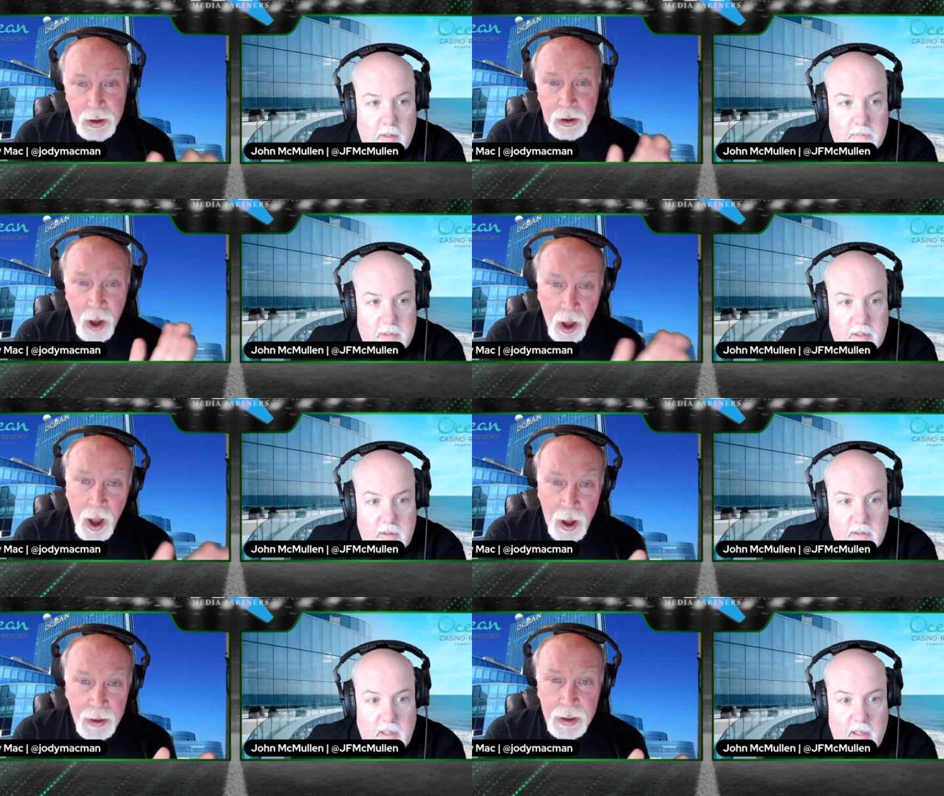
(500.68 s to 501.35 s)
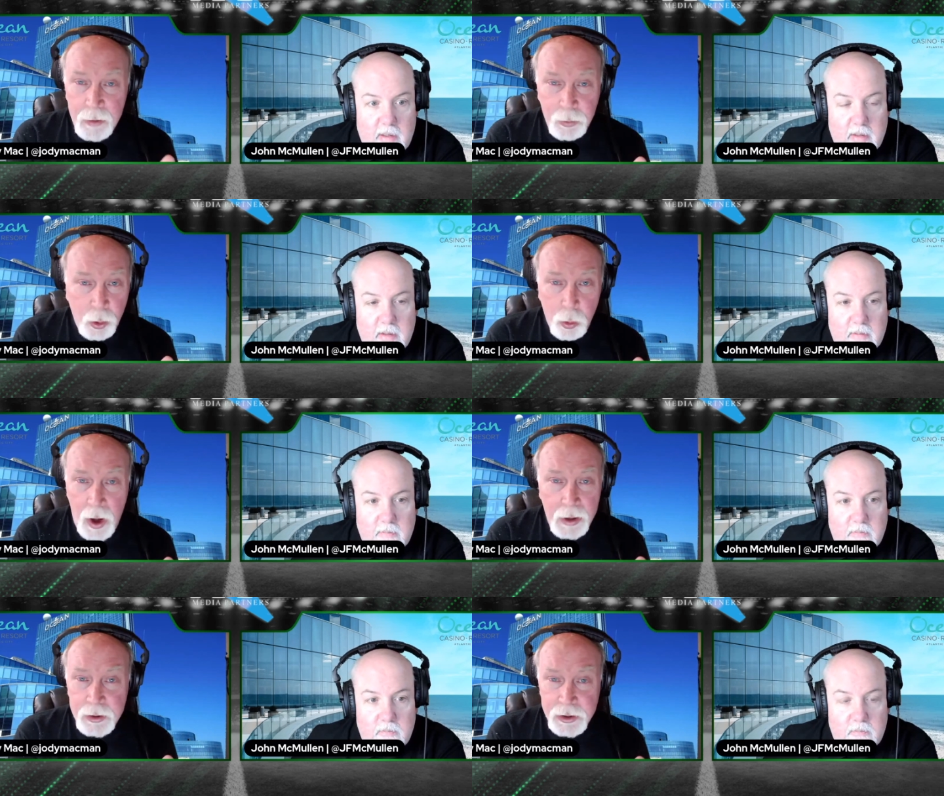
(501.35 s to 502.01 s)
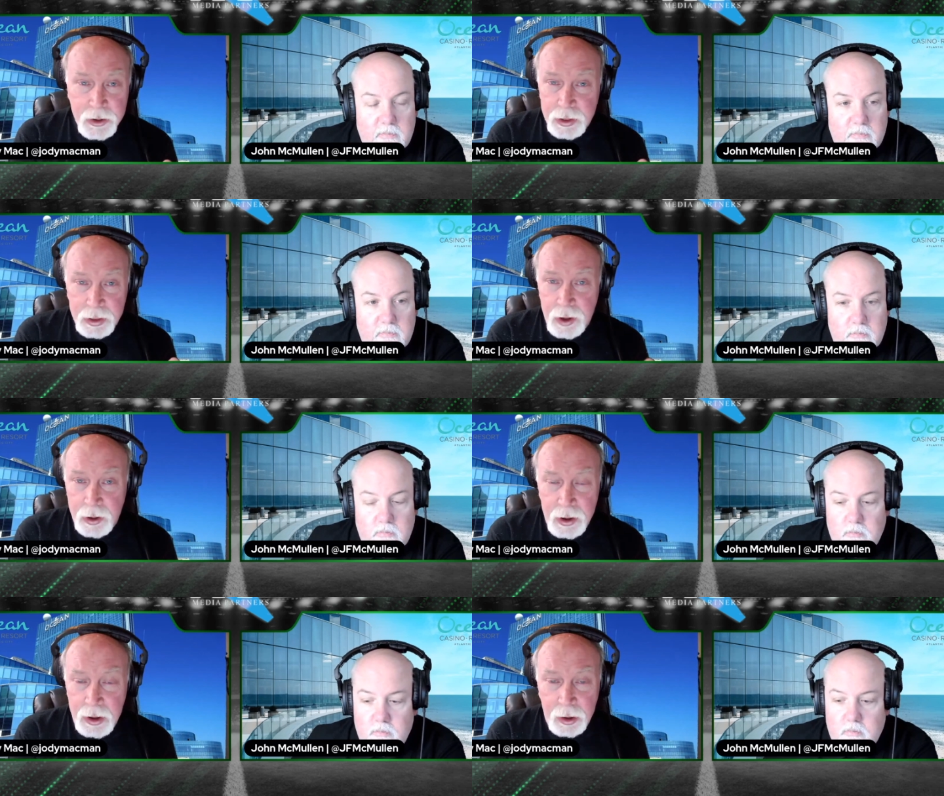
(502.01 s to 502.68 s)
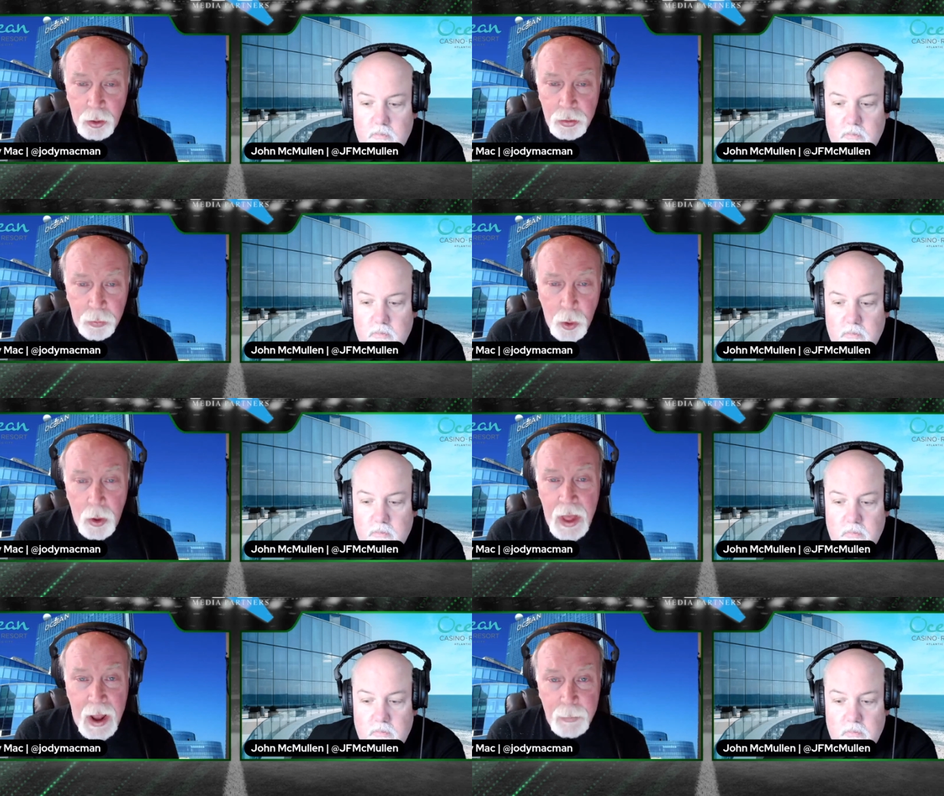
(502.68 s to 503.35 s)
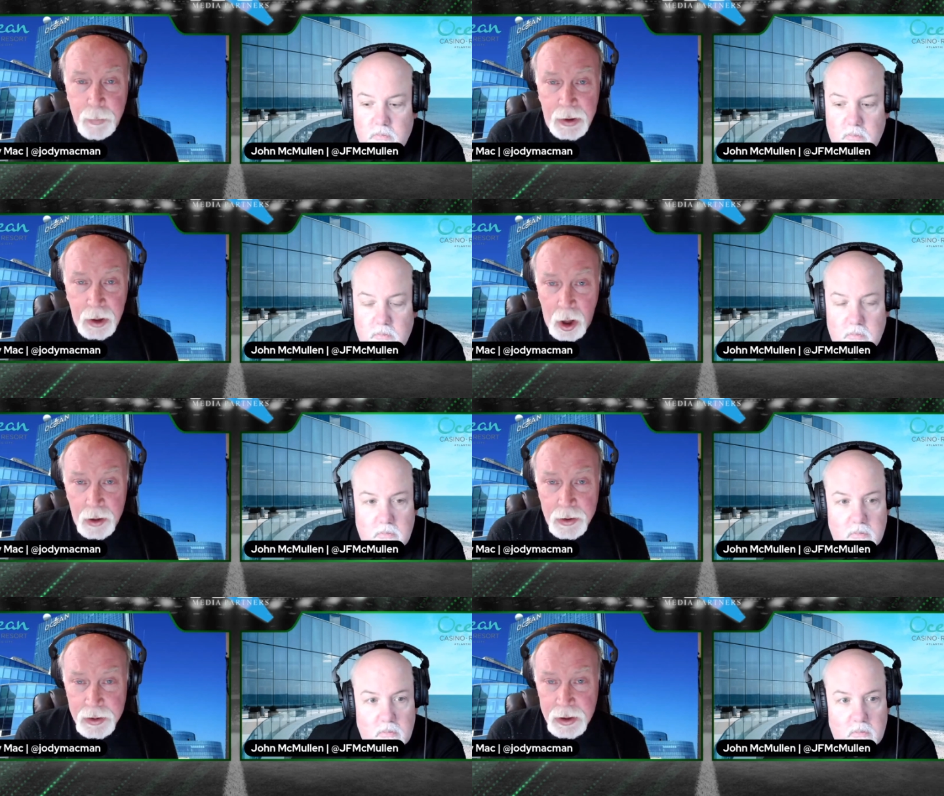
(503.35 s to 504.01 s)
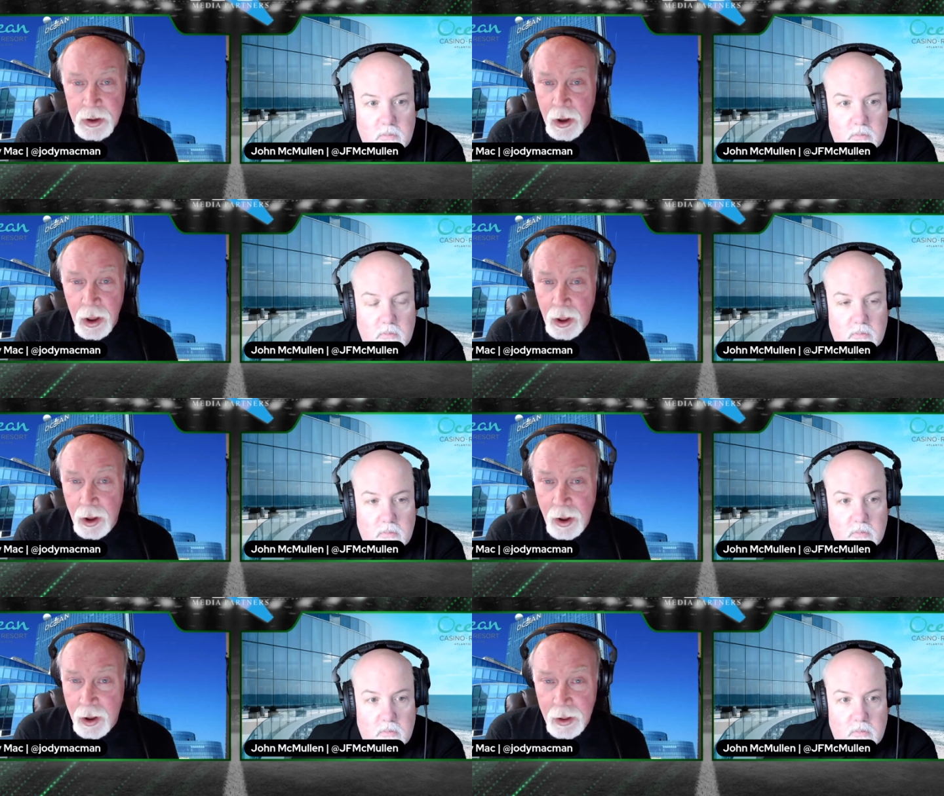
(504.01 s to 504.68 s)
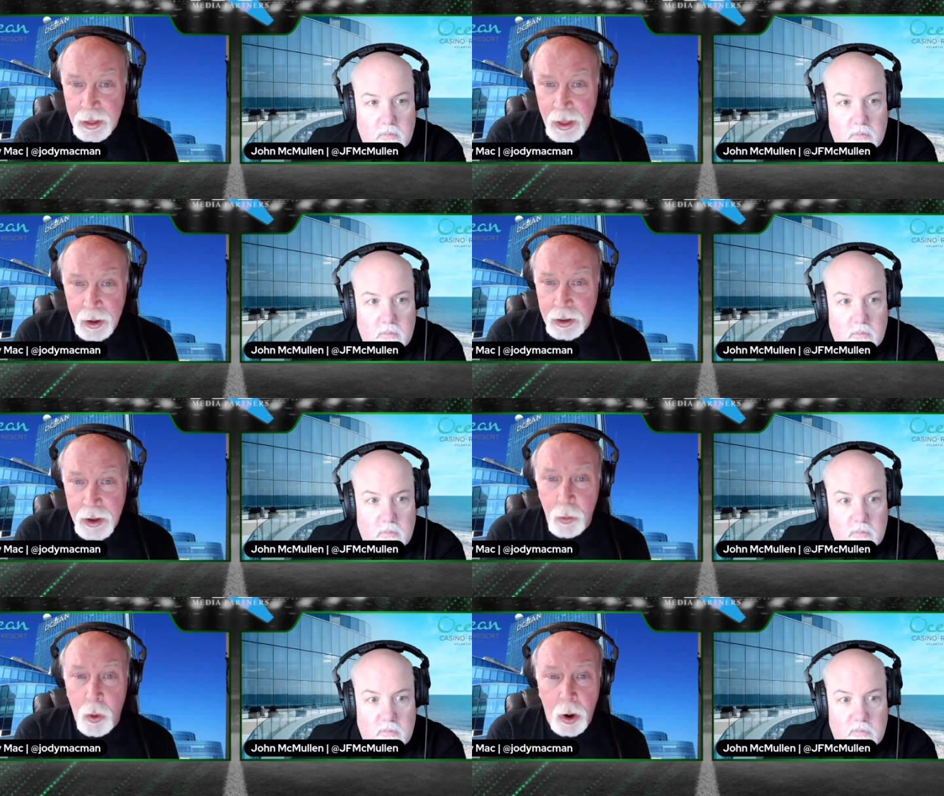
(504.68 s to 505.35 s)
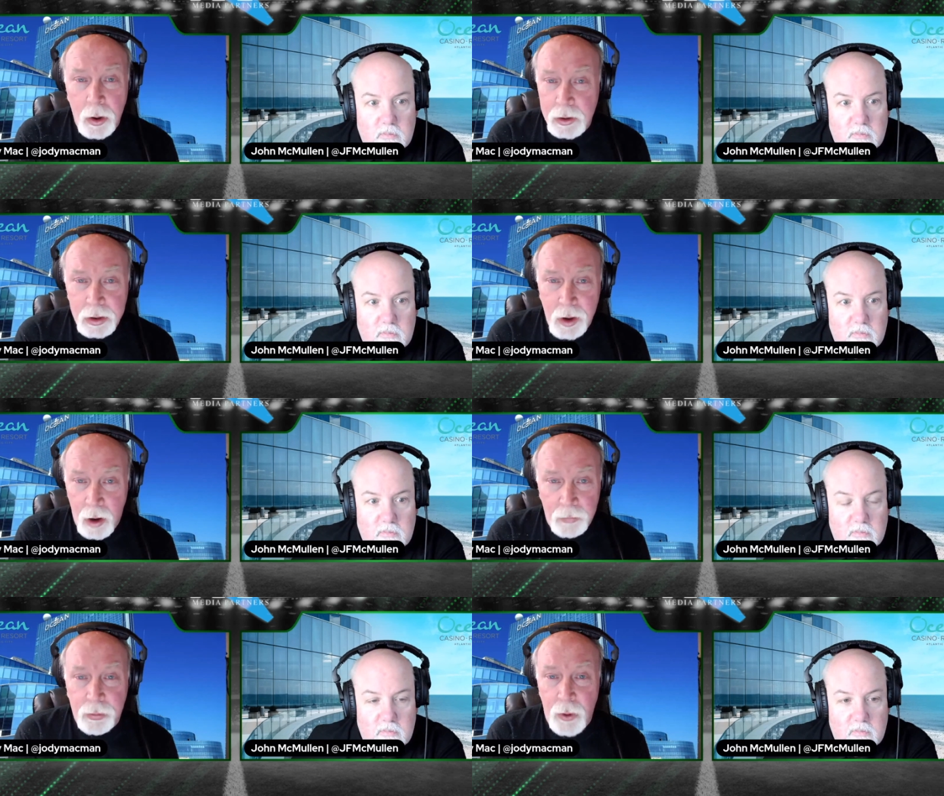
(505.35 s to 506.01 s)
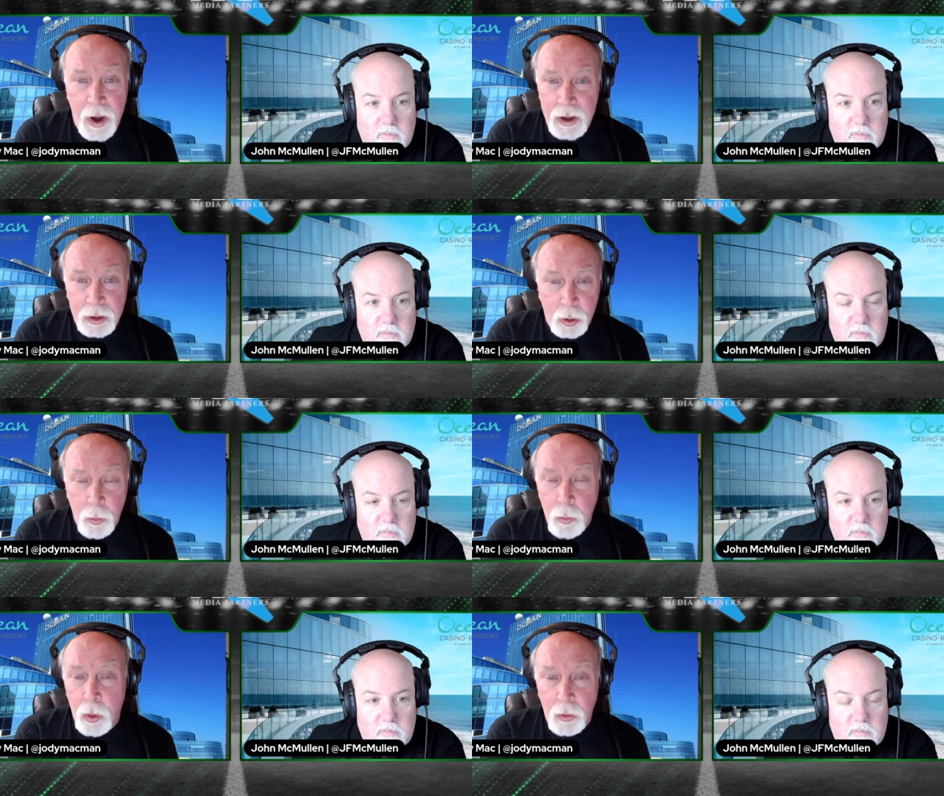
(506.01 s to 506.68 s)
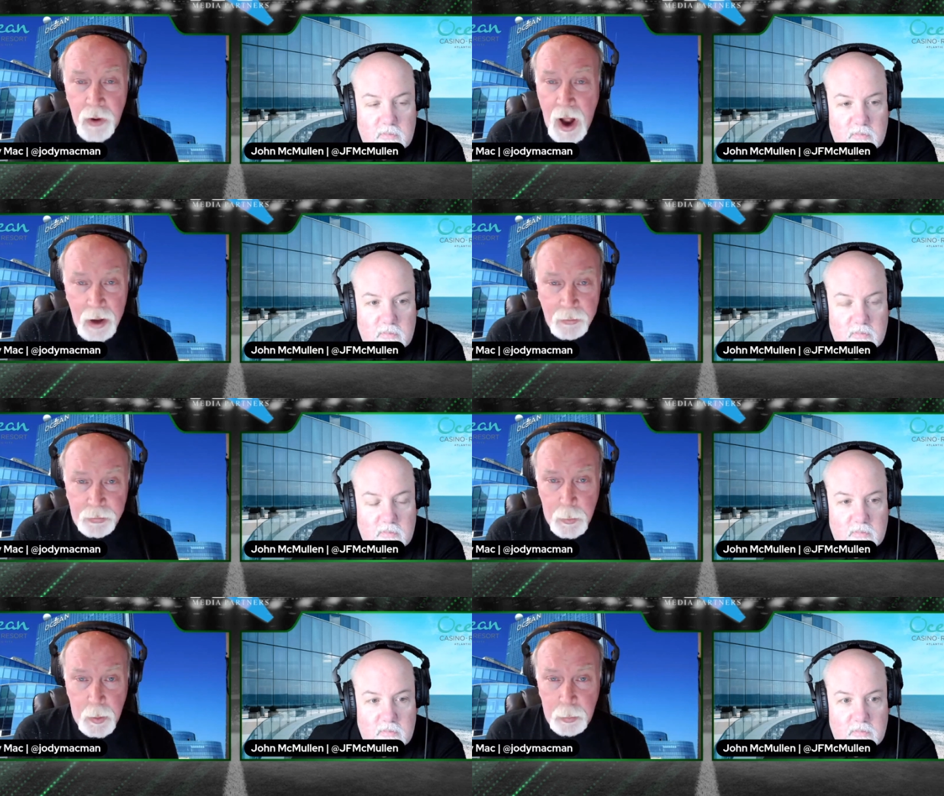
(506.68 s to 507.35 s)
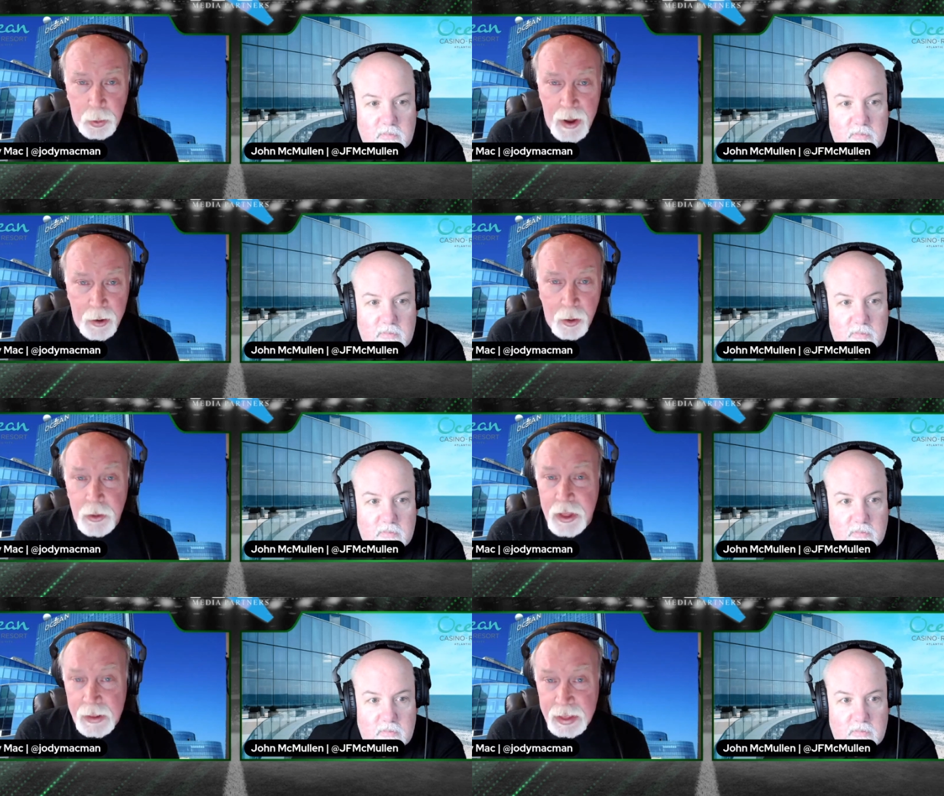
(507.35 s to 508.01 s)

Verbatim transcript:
Speaker 1: Yeah, exactly. I give credits to the Eagles for that because uh, they they weren't afraid to move on from a player that